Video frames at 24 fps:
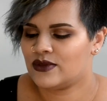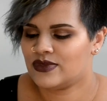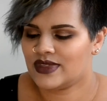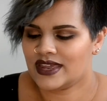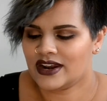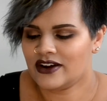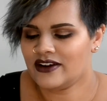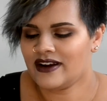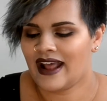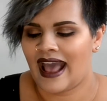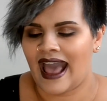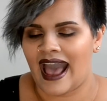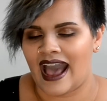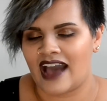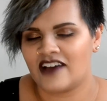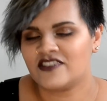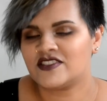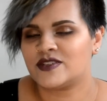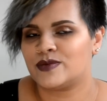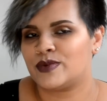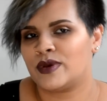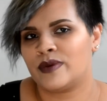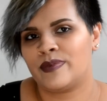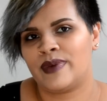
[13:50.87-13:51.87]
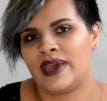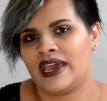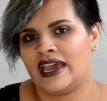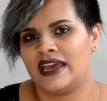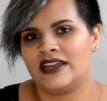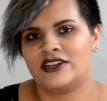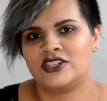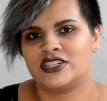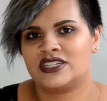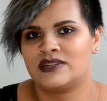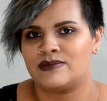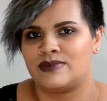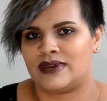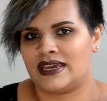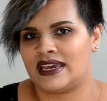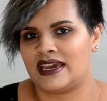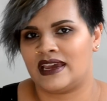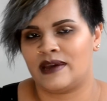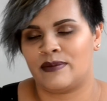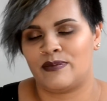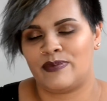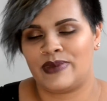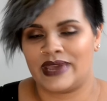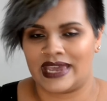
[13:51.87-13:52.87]
they don't have to be peach to
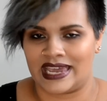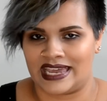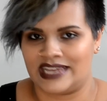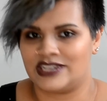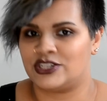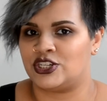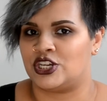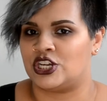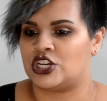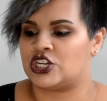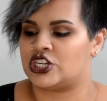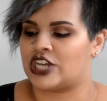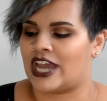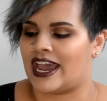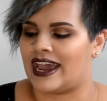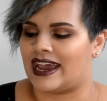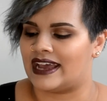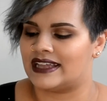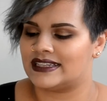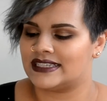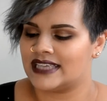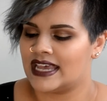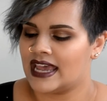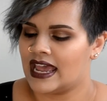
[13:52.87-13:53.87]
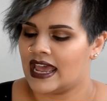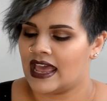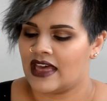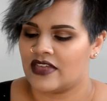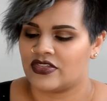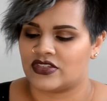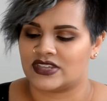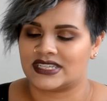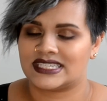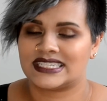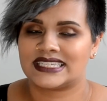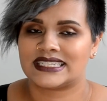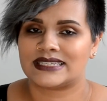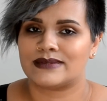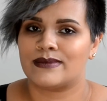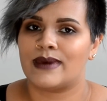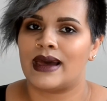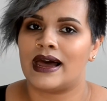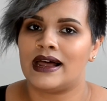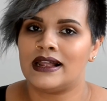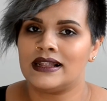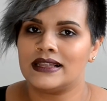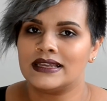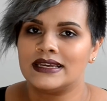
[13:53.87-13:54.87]
be peachy shades. The
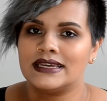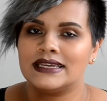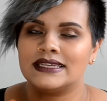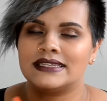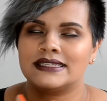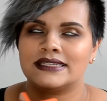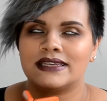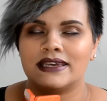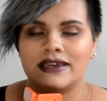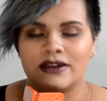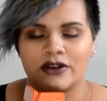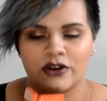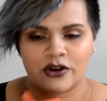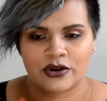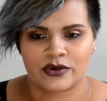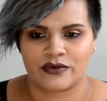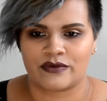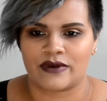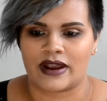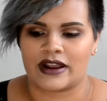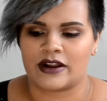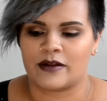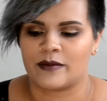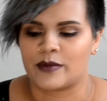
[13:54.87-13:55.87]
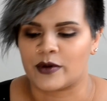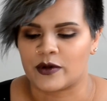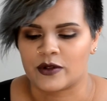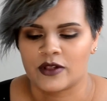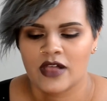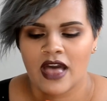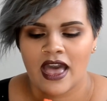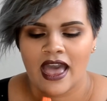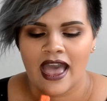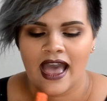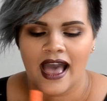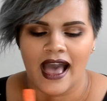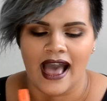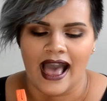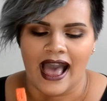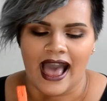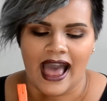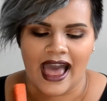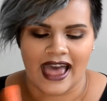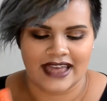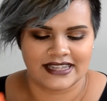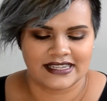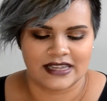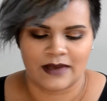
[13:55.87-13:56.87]
smell is incredible.
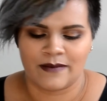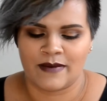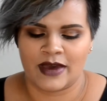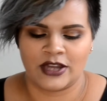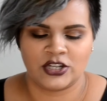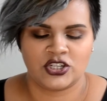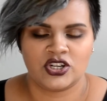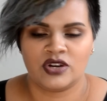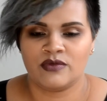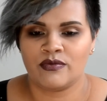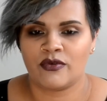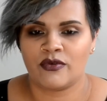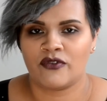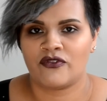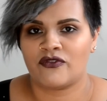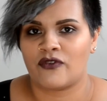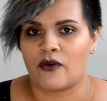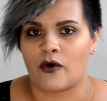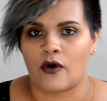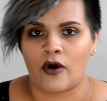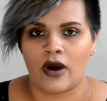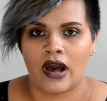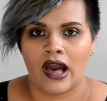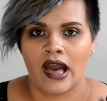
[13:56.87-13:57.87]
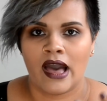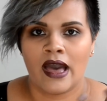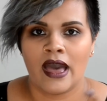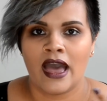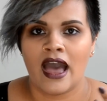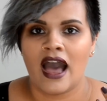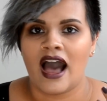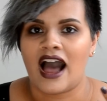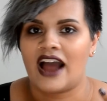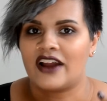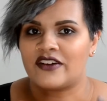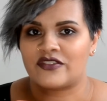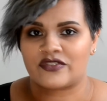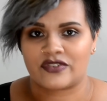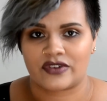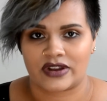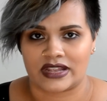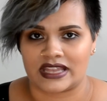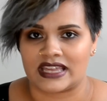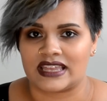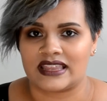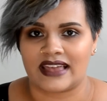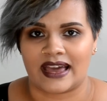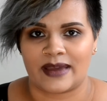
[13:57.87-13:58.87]
As I mentioned before, I
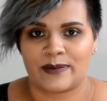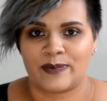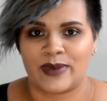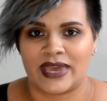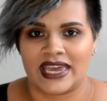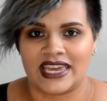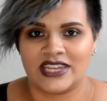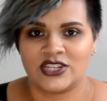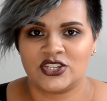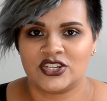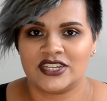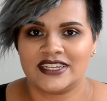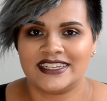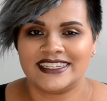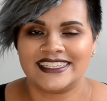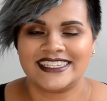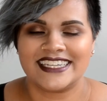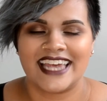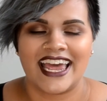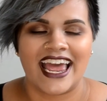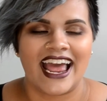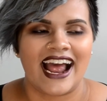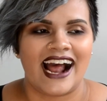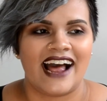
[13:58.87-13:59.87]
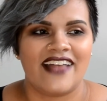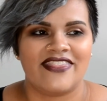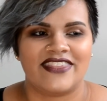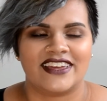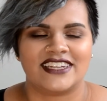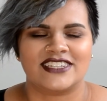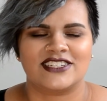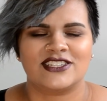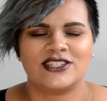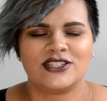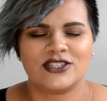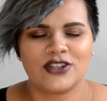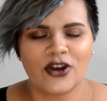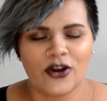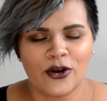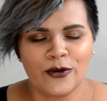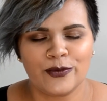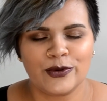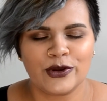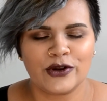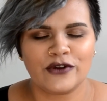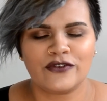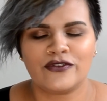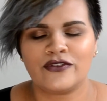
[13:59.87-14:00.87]
really like peaches. They're so
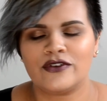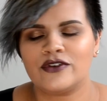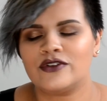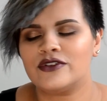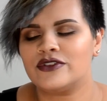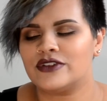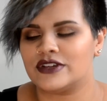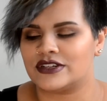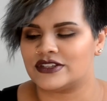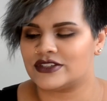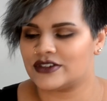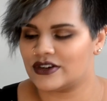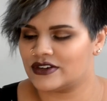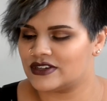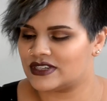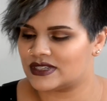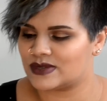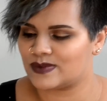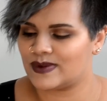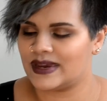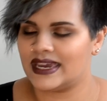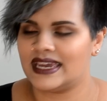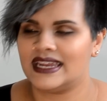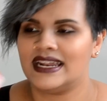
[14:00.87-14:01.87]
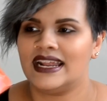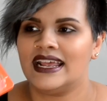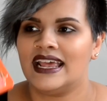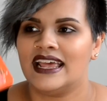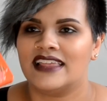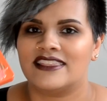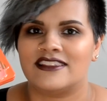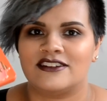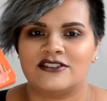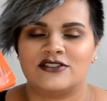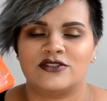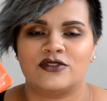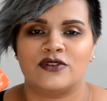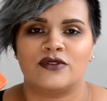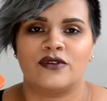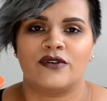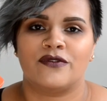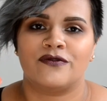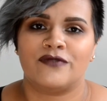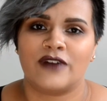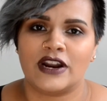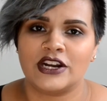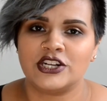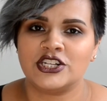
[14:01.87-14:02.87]
beautiful, they're so sweet, they're so
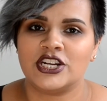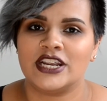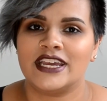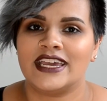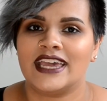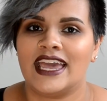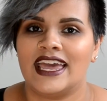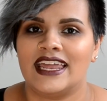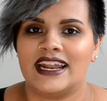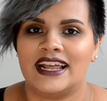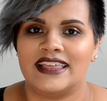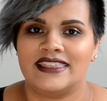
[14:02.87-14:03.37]
refreshing, and I